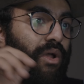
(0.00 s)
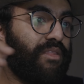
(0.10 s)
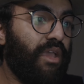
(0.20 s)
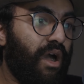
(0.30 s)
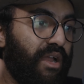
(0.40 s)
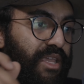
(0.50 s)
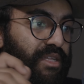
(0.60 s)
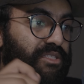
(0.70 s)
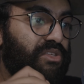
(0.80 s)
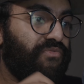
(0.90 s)
the
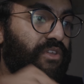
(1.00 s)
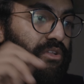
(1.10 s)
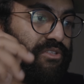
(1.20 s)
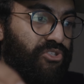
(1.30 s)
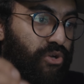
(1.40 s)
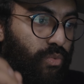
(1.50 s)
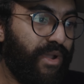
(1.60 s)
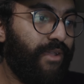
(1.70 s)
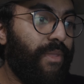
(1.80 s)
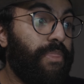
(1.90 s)
audience to feel a certain
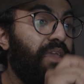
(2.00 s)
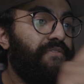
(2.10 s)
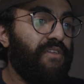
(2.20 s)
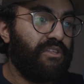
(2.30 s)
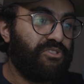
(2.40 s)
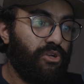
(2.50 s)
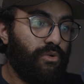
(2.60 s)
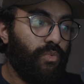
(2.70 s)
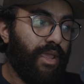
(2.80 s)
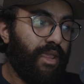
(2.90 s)
way when they feel a
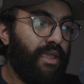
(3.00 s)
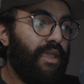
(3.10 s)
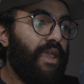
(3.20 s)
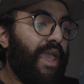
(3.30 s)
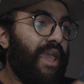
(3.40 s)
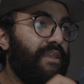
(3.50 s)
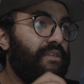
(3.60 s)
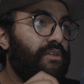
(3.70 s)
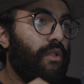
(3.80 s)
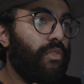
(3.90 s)
certain way.
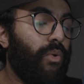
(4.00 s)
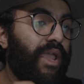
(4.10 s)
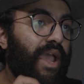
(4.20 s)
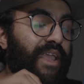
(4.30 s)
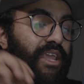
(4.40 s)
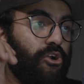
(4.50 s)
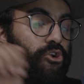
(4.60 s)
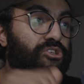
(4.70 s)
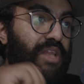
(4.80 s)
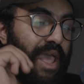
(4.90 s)
And the way I can
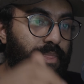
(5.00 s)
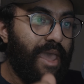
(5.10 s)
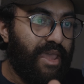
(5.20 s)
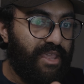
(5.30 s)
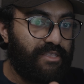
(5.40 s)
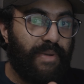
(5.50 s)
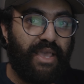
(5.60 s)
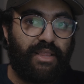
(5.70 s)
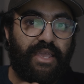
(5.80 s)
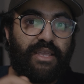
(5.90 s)
understand that is
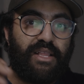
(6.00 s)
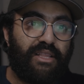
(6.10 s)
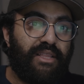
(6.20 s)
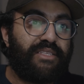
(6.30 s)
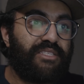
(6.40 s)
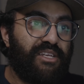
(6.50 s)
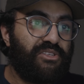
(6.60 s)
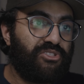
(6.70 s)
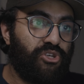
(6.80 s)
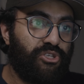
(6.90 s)
by like listening
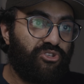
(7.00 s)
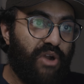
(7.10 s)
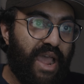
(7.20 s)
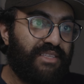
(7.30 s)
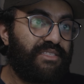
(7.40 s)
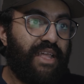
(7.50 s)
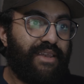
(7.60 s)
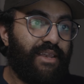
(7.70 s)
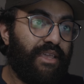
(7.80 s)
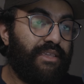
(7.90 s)
to certain tracks
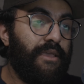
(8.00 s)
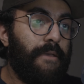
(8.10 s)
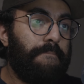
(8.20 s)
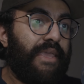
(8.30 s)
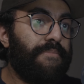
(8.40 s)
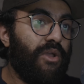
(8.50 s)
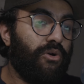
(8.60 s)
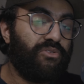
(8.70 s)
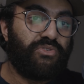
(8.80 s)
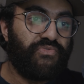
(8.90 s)
that like make me
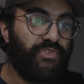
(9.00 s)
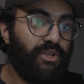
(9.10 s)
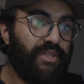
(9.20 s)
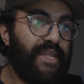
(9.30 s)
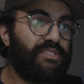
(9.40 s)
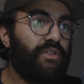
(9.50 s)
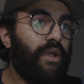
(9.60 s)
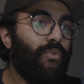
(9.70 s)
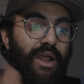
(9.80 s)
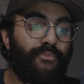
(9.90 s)
also feel that, so
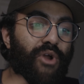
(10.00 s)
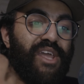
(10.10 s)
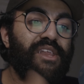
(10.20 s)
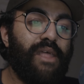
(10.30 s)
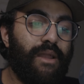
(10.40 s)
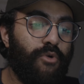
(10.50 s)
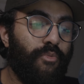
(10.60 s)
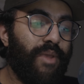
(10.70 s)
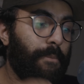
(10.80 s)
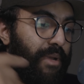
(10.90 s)
that when I'm writing that
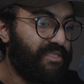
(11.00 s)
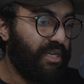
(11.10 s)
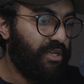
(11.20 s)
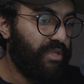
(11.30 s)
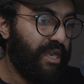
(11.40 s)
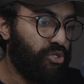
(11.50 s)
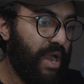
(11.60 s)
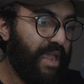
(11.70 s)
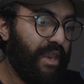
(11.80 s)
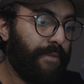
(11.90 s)
moment, I'm listening to that
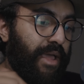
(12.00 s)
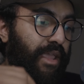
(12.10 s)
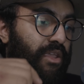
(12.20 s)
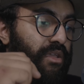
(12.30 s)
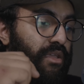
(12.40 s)
track and I'm like,